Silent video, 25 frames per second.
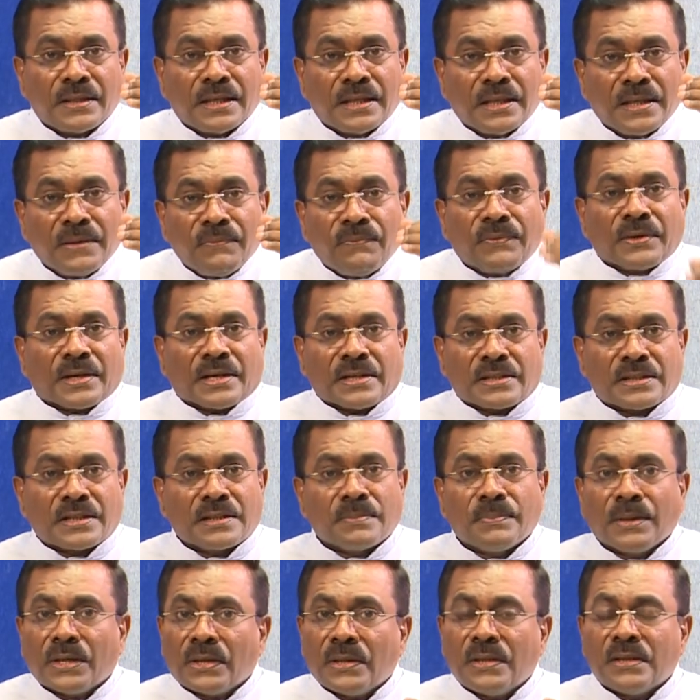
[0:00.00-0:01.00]
differences,
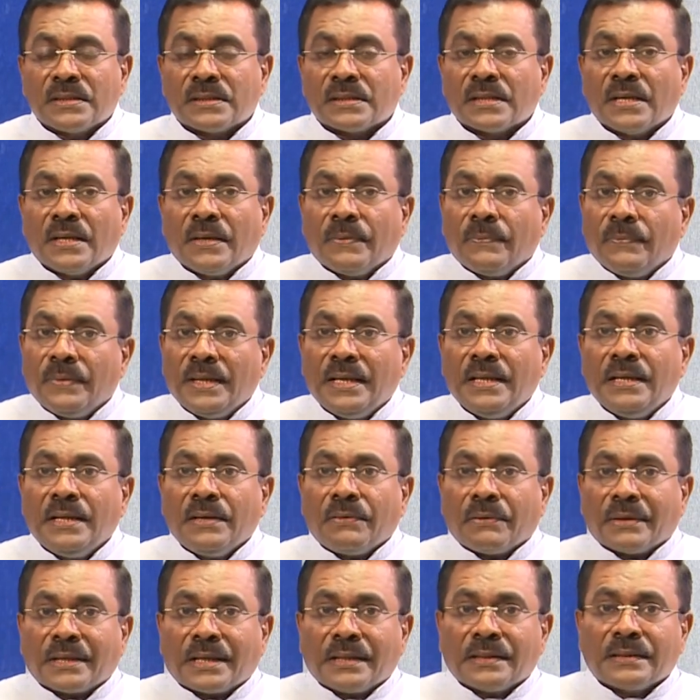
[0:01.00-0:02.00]
because we
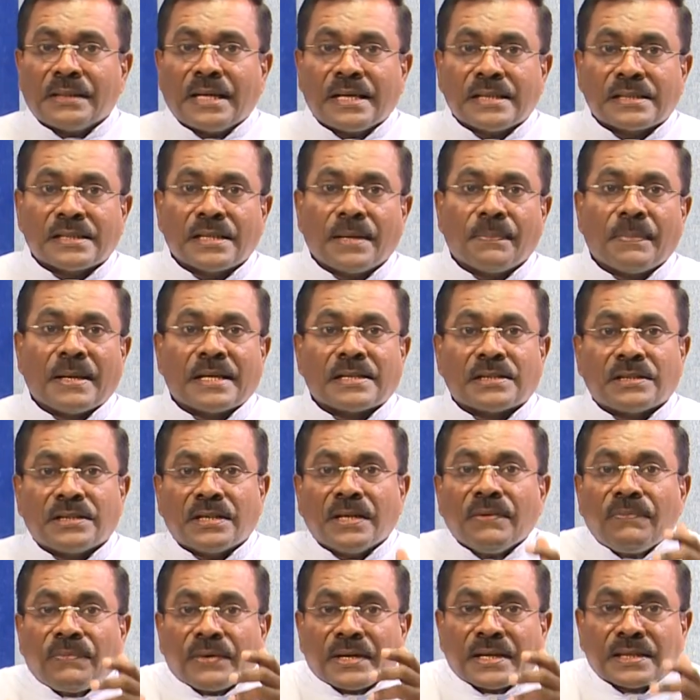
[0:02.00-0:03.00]
recognize them as
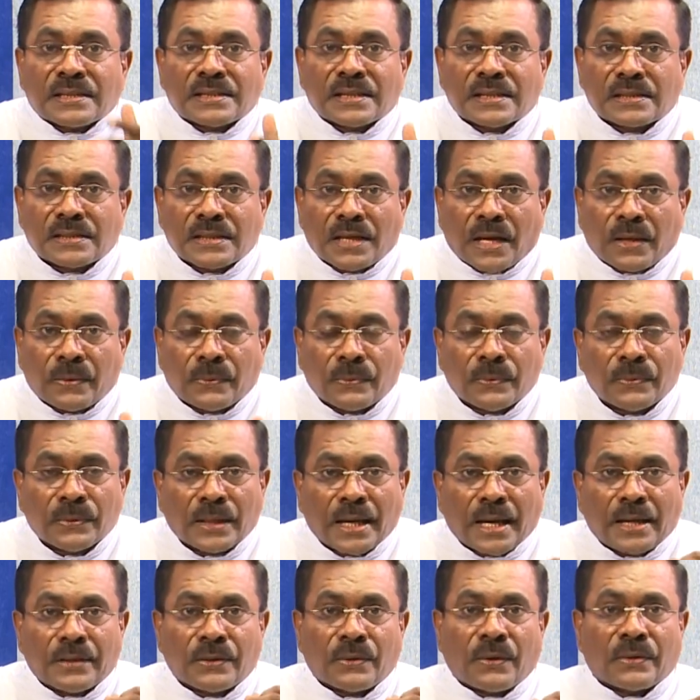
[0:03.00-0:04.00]
differences now
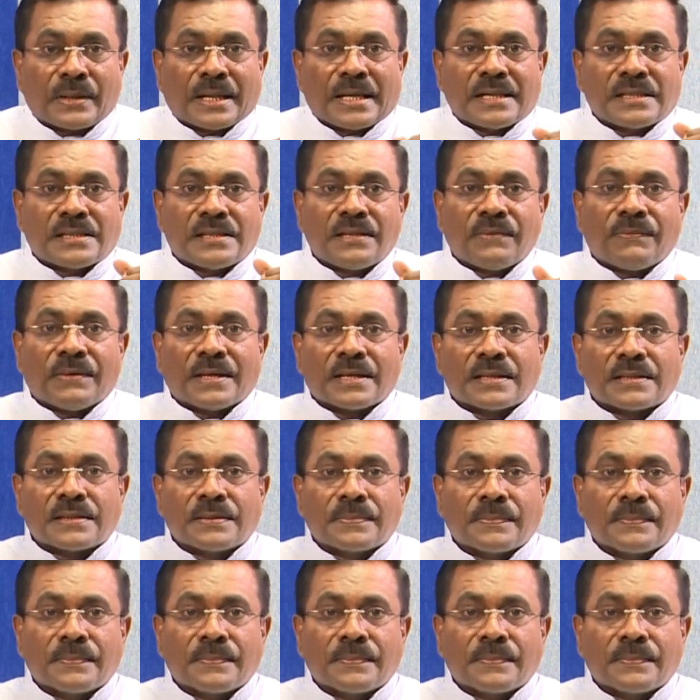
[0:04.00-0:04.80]
and not as defects.